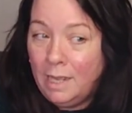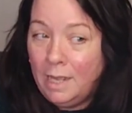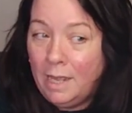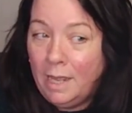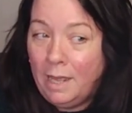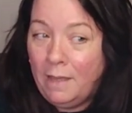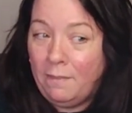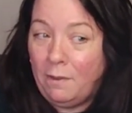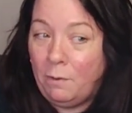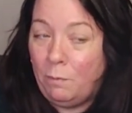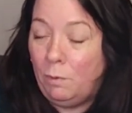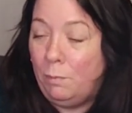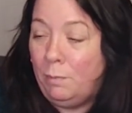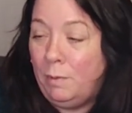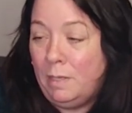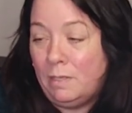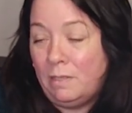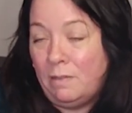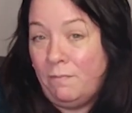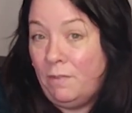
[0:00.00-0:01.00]
And there will be
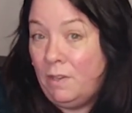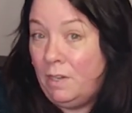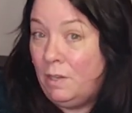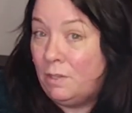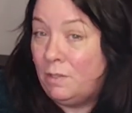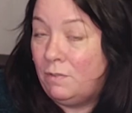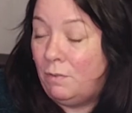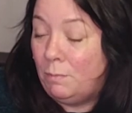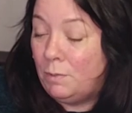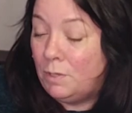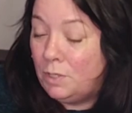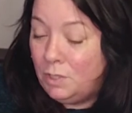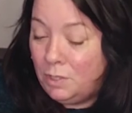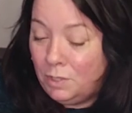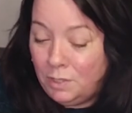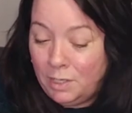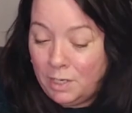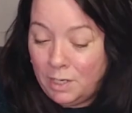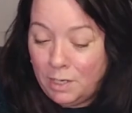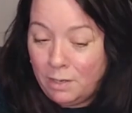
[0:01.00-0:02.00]
some videos from the
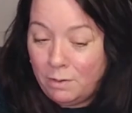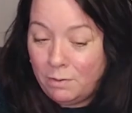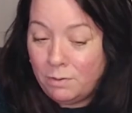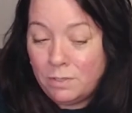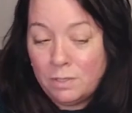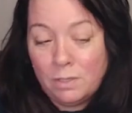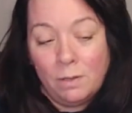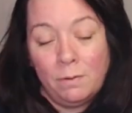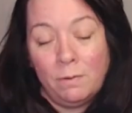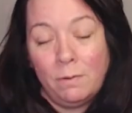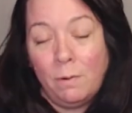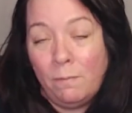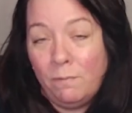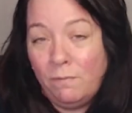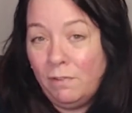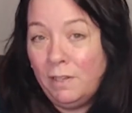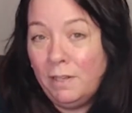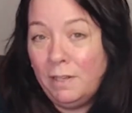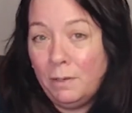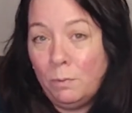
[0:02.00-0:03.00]
studio, so
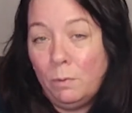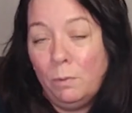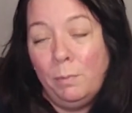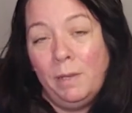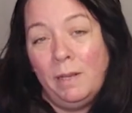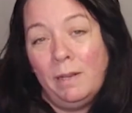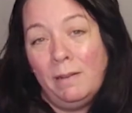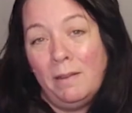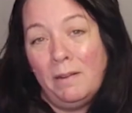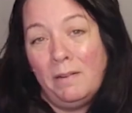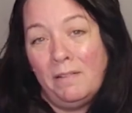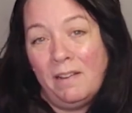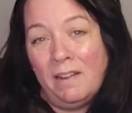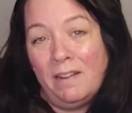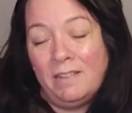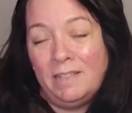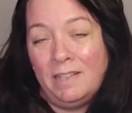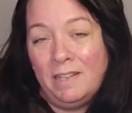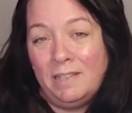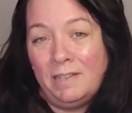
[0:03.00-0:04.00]
hopefully there will be a lot of
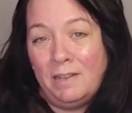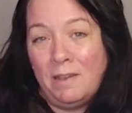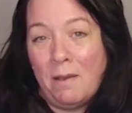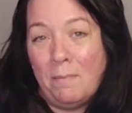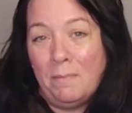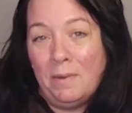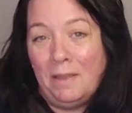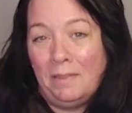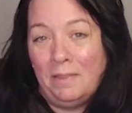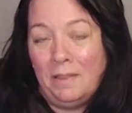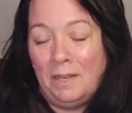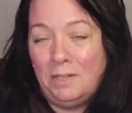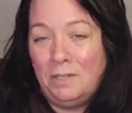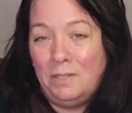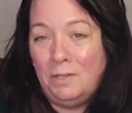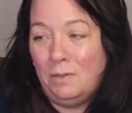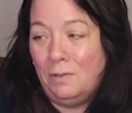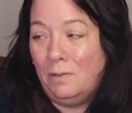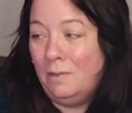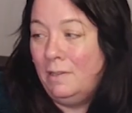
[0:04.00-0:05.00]
content coming that
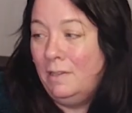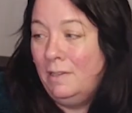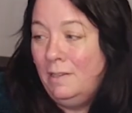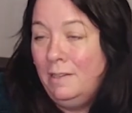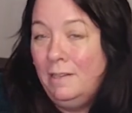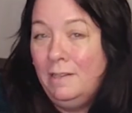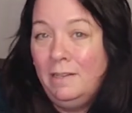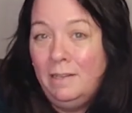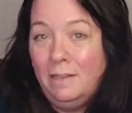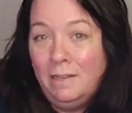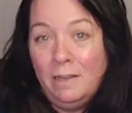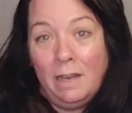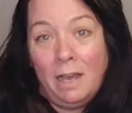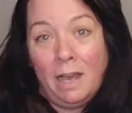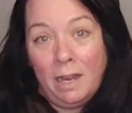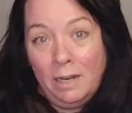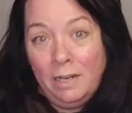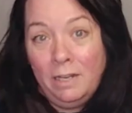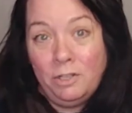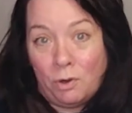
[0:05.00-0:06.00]
you'll
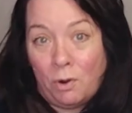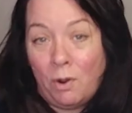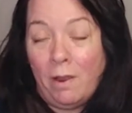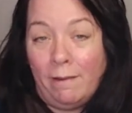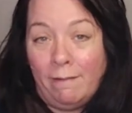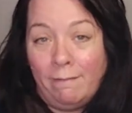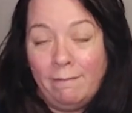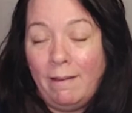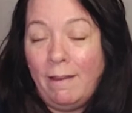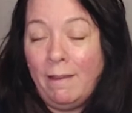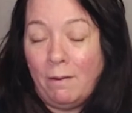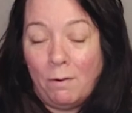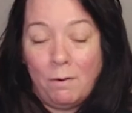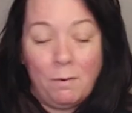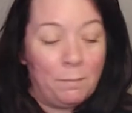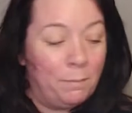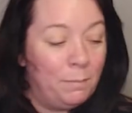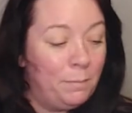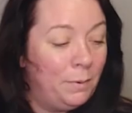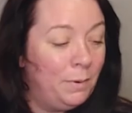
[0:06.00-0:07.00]
enjoy, I
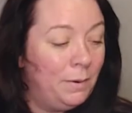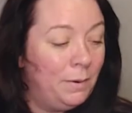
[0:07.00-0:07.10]
hope.